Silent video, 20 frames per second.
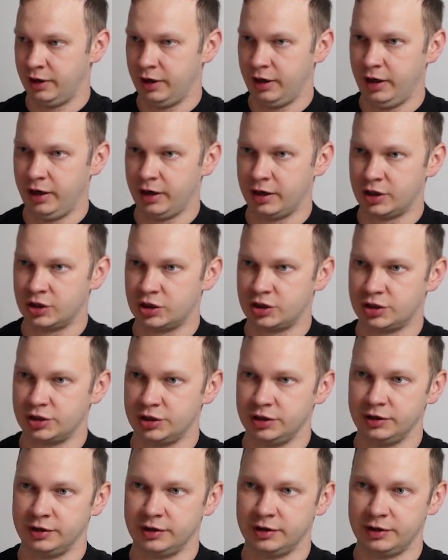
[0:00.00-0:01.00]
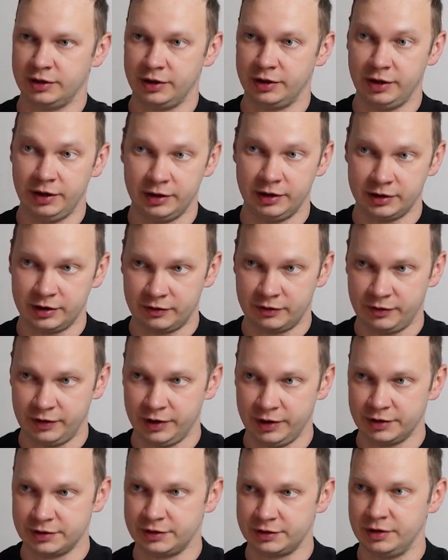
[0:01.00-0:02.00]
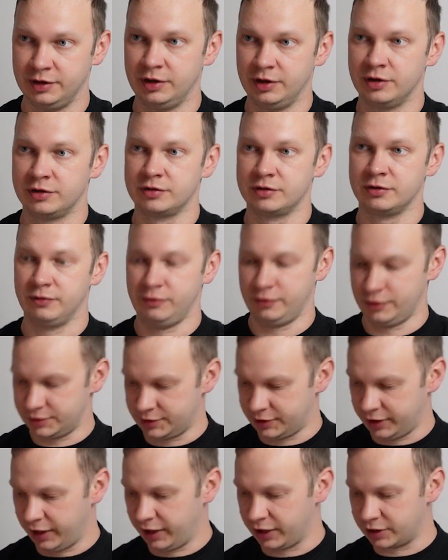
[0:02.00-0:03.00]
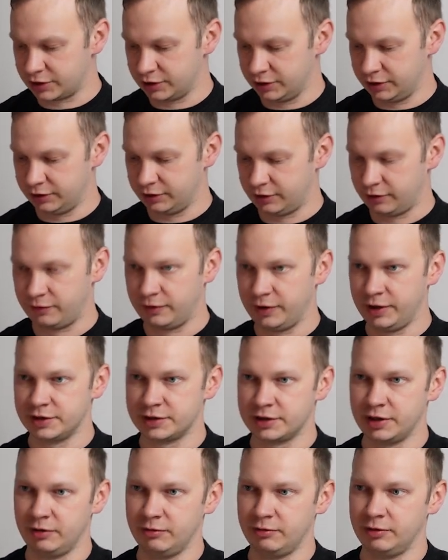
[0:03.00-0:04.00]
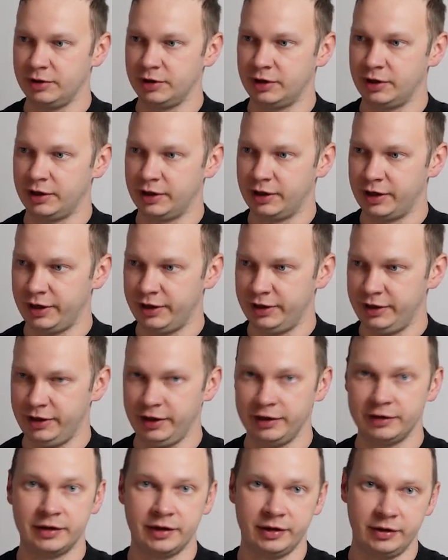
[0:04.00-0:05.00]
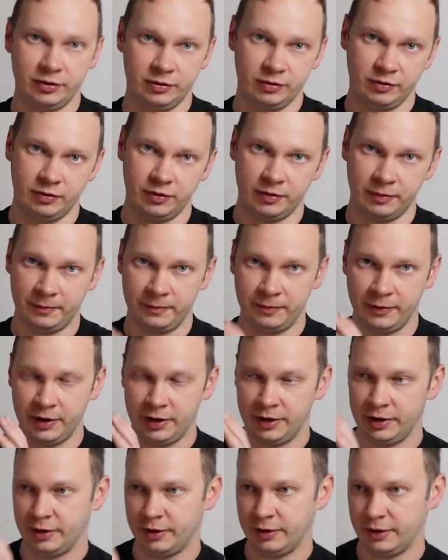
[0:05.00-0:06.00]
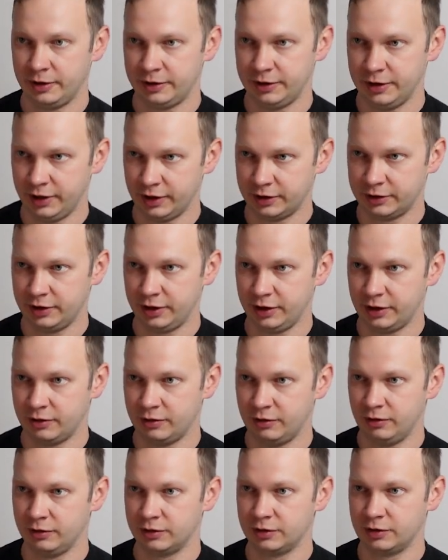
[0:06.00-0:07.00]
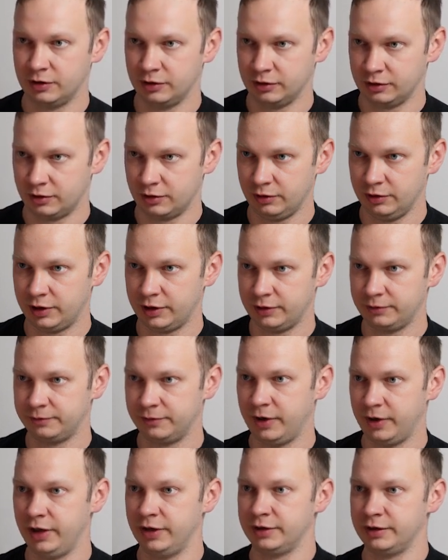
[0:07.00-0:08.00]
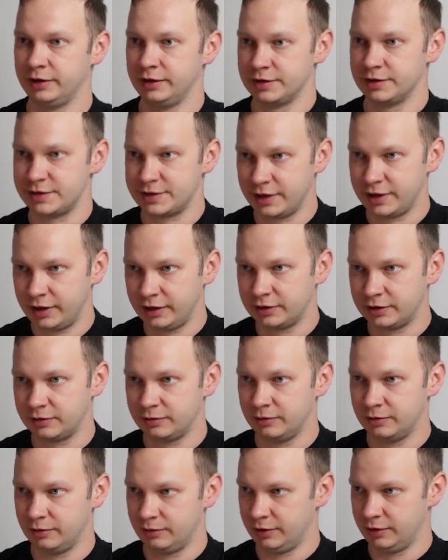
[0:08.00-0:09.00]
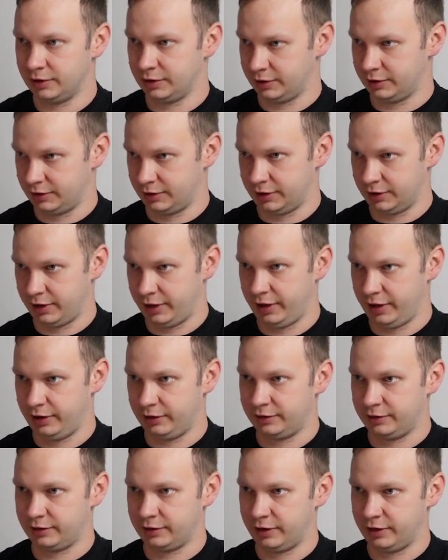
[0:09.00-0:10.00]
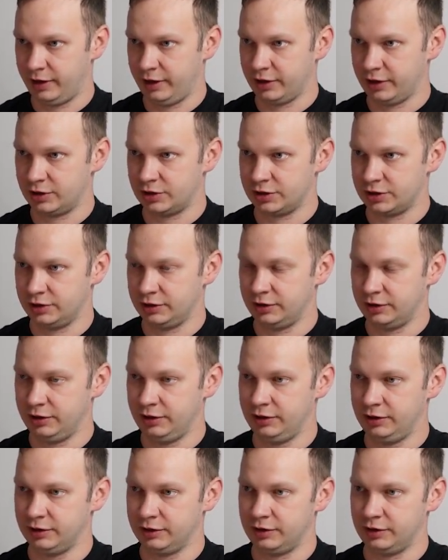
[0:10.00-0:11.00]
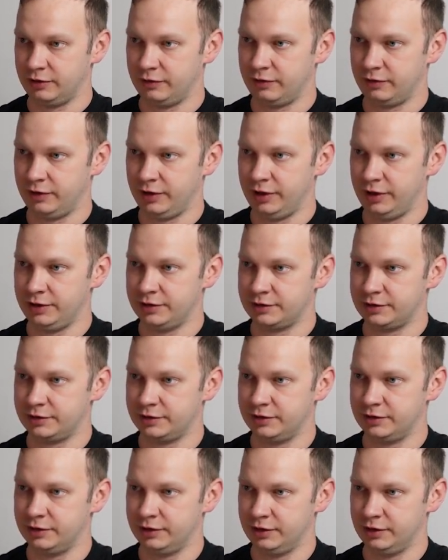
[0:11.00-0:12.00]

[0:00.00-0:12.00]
action interface. So for the action interface, I will create a new directory called controller, and inside we will add action interface